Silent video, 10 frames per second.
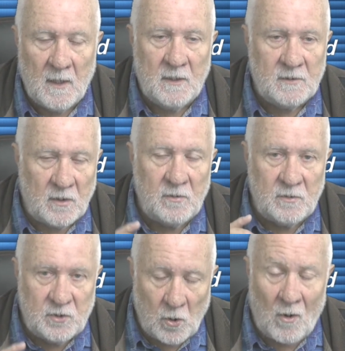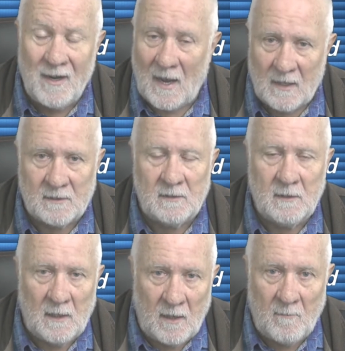So join us
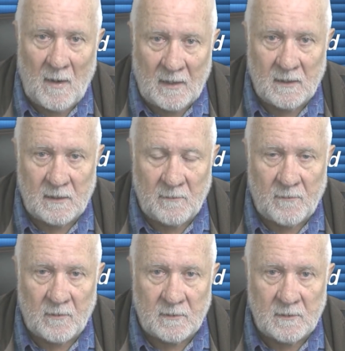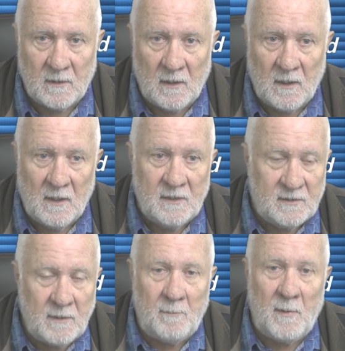and make a difference.
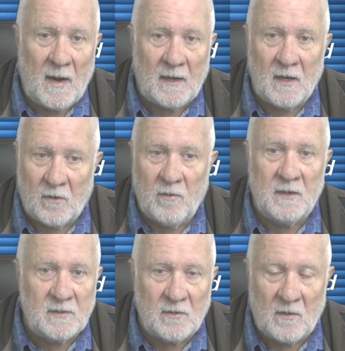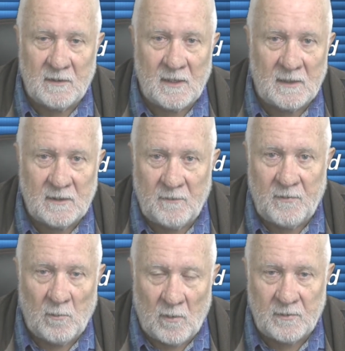Sit back and criticise us if
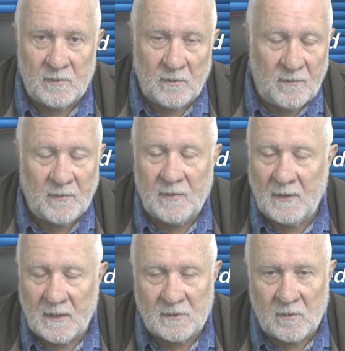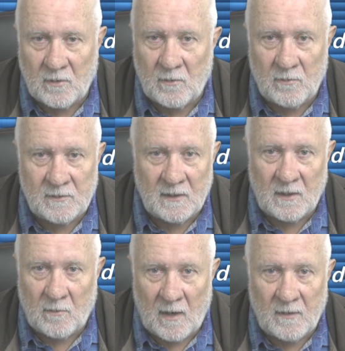you want to, if you think that's going to cause any
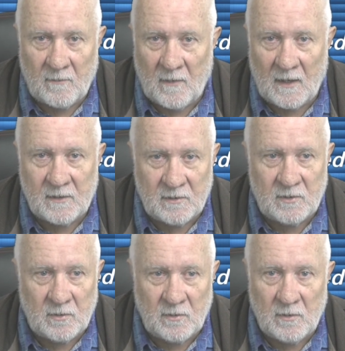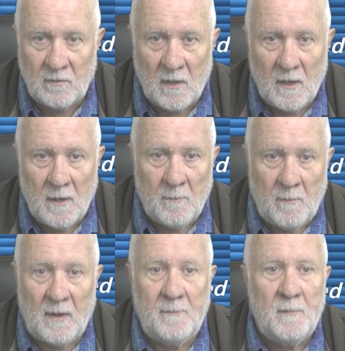great advantage to you.
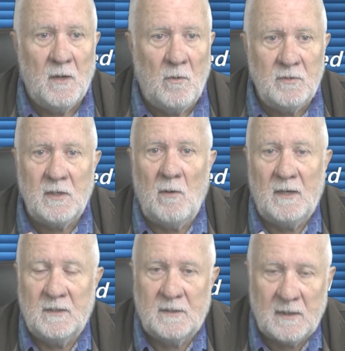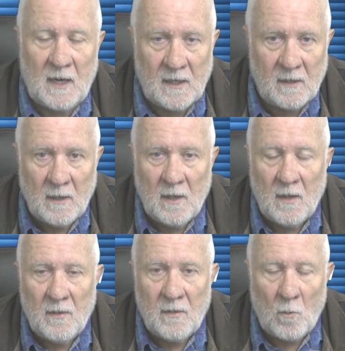But also understand
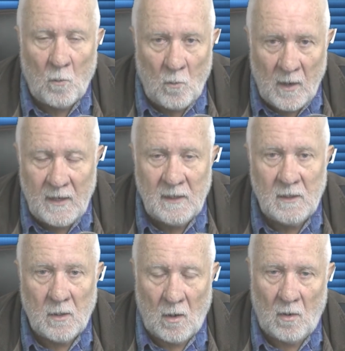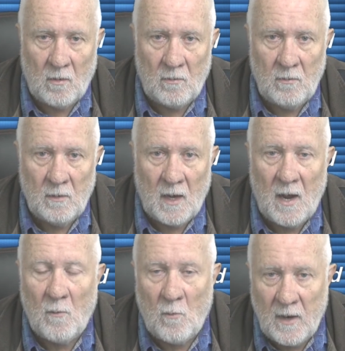that we know
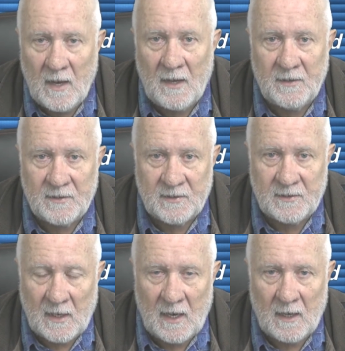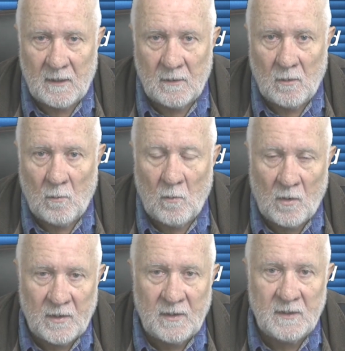and we understand
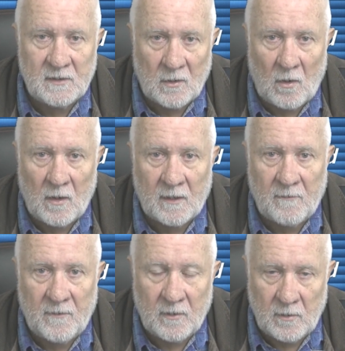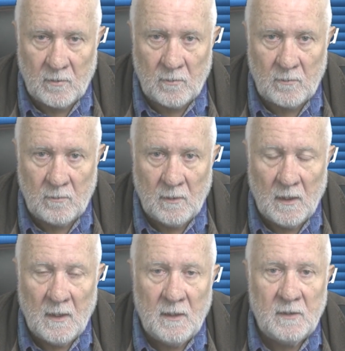what it is like for you
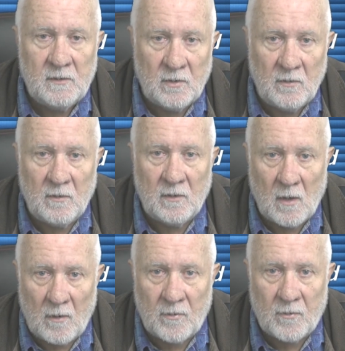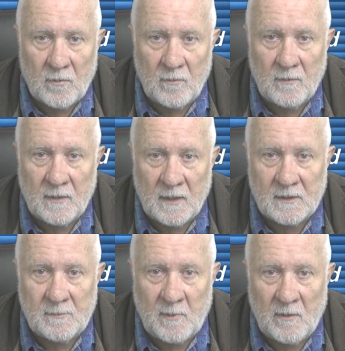to go through the
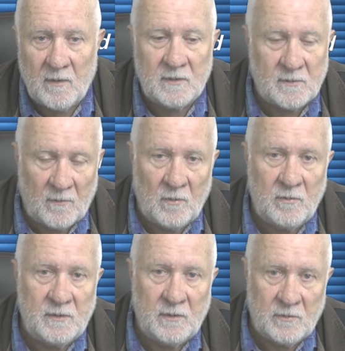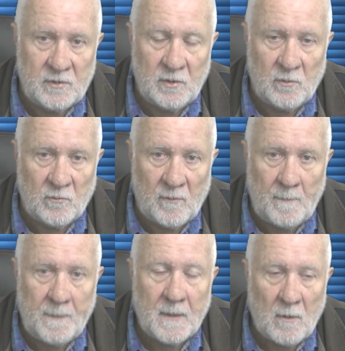experience of losing your
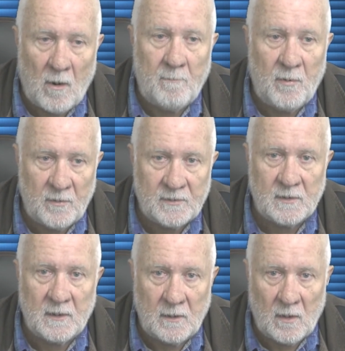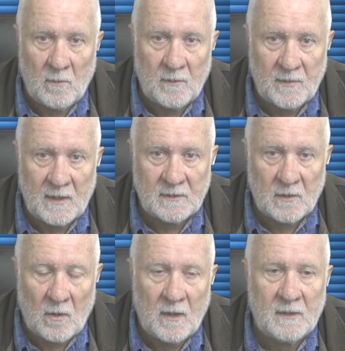children. I personally know what that's
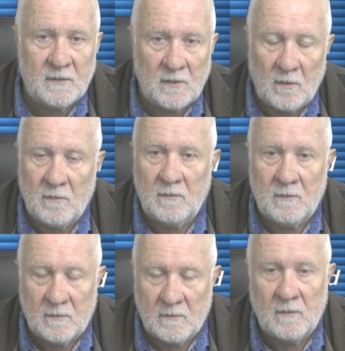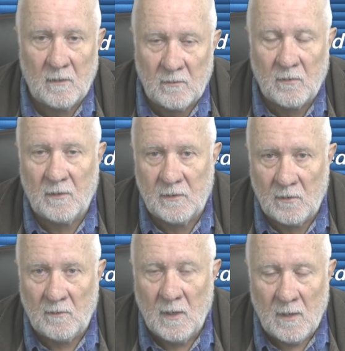like, so don't try and
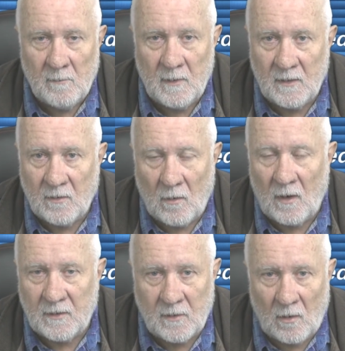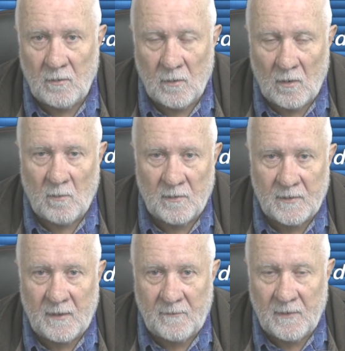tell me that I don't know what
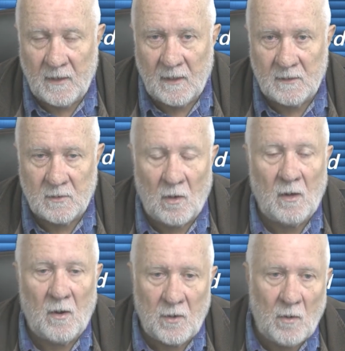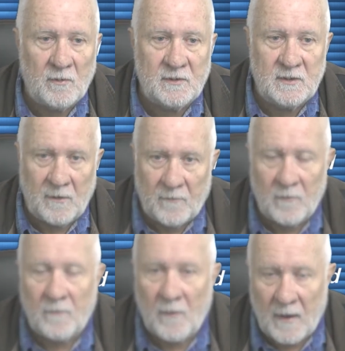that feeling is like. I know it's
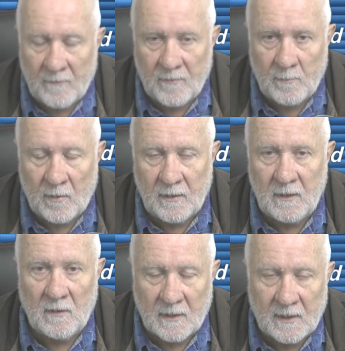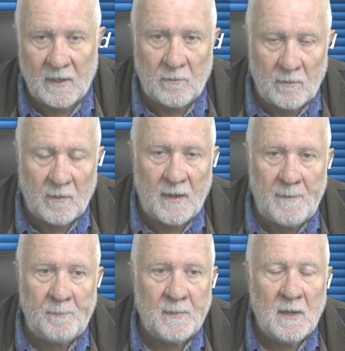different for everybody. I get all of
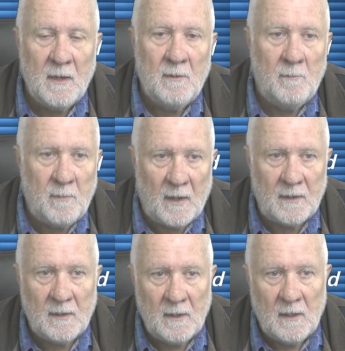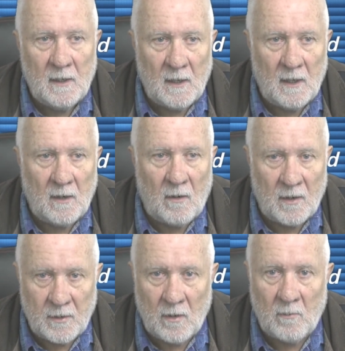that, but I
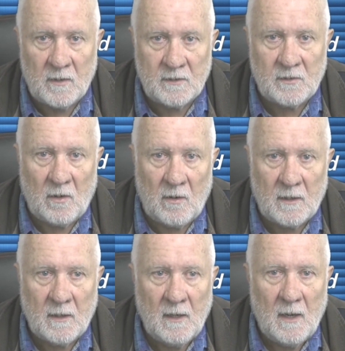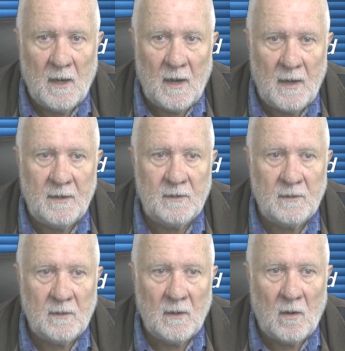know what it's like. And
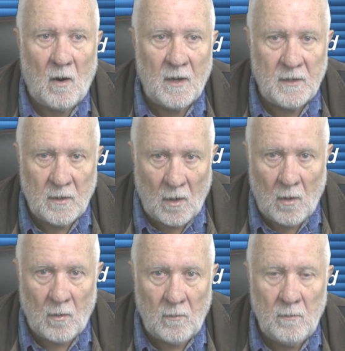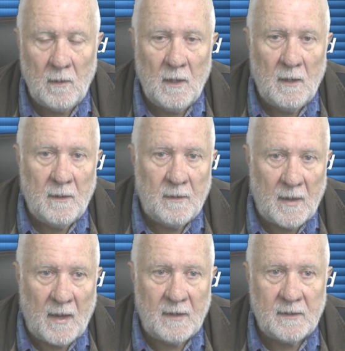I know that